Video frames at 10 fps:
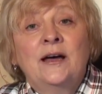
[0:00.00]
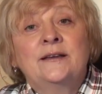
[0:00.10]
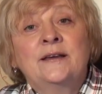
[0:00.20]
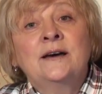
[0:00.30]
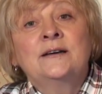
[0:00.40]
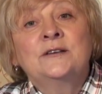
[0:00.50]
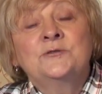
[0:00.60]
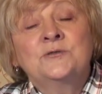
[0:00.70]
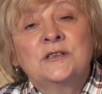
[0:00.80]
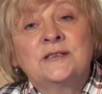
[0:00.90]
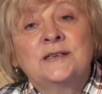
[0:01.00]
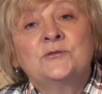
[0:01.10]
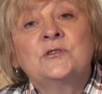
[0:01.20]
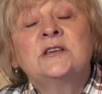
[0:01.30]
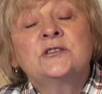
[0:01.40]
you can change future
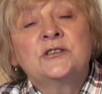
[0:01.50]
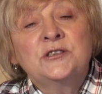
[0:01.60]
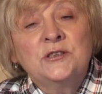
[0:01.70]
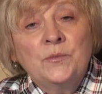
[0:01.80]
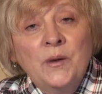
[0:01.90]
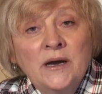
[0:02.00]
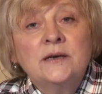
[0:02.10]
based on them.